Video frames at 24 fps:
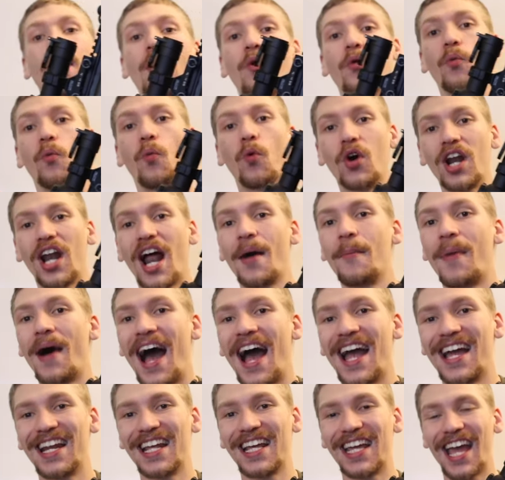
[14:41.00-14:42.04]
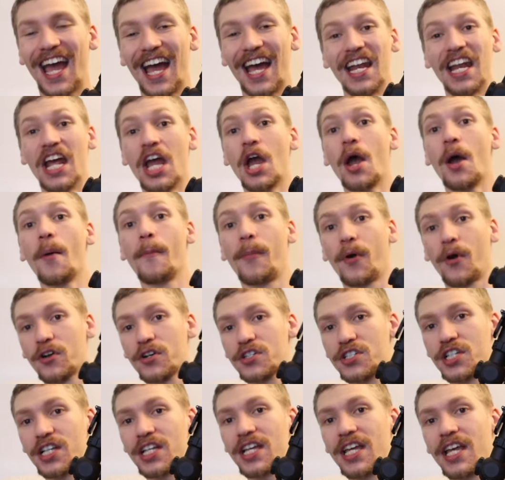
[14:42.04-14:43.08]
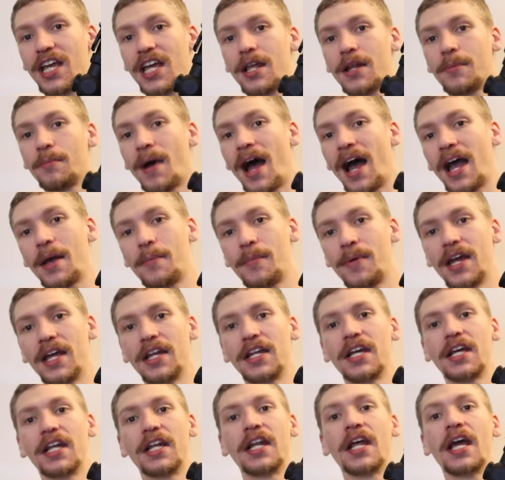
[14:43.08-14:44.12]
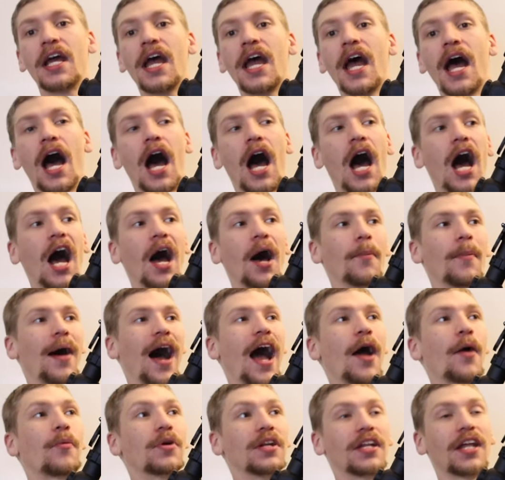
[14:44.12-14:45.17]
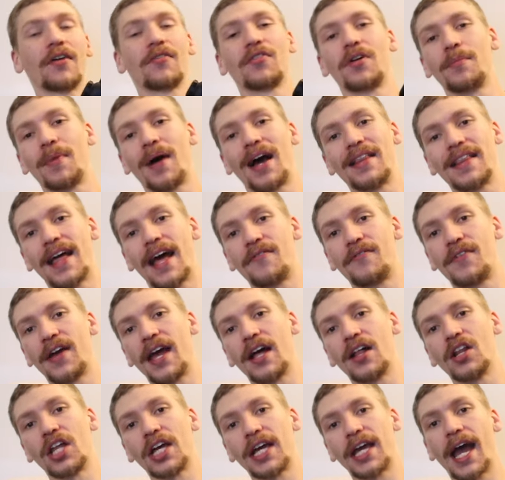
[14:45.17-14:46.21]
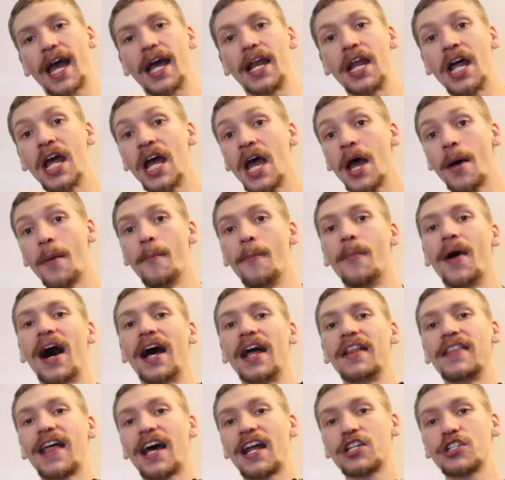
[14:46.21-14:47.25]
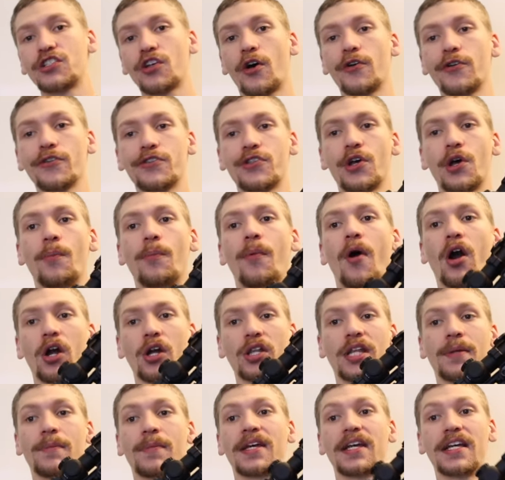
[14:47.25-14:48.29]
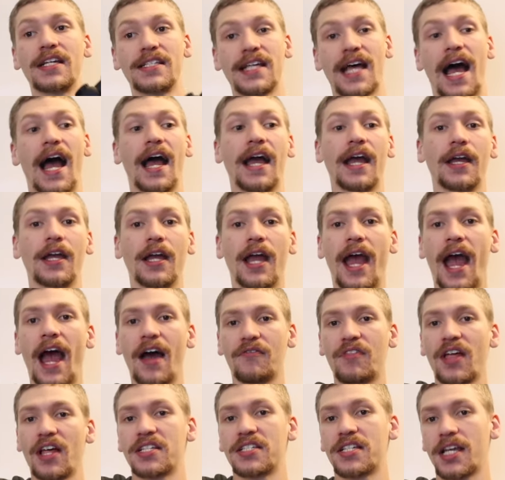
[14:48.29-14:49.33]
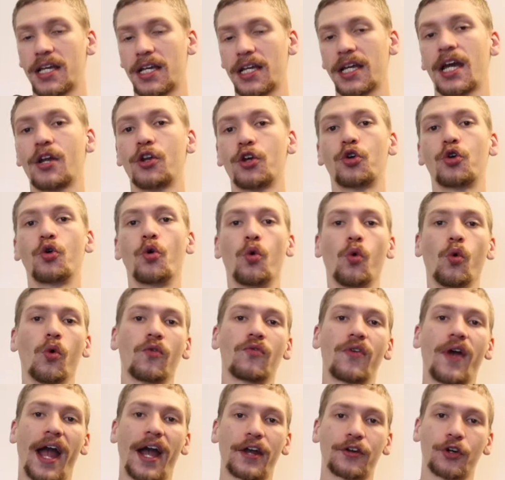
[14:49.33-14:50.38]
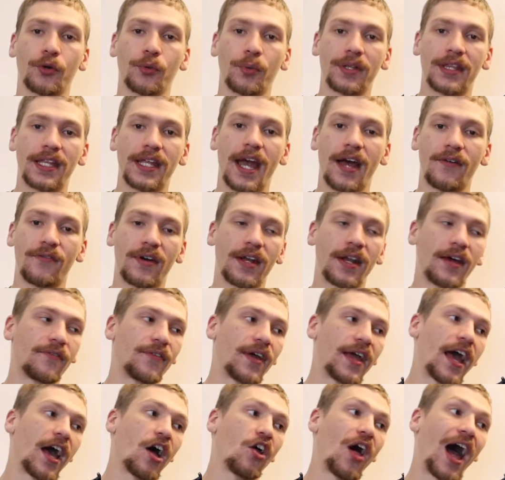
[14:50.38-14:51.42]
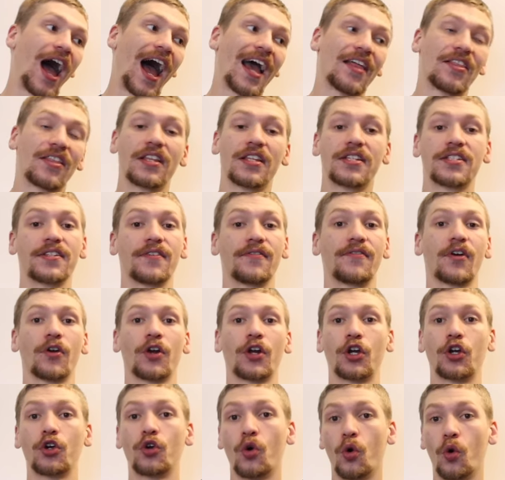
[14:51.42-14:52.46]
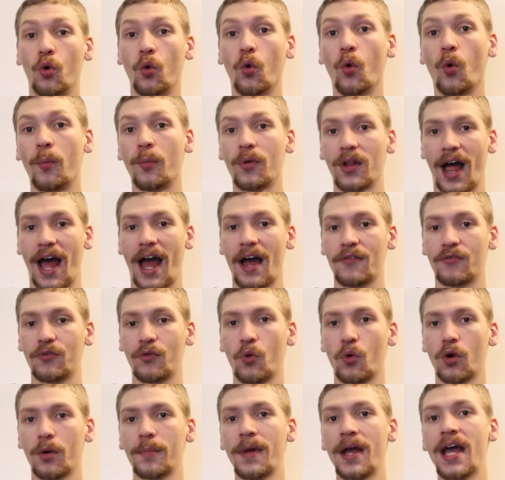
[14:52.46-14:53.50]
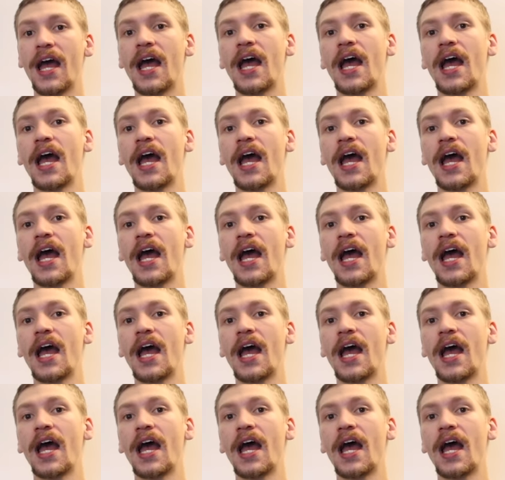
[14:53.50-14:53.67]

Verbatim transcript: Would I buy it again? Personally, in my opinion, I would definitely buy the FAL again, but that is also partly because I have that second kind of cool factor with the FN FAL. I think this is a very cool platform.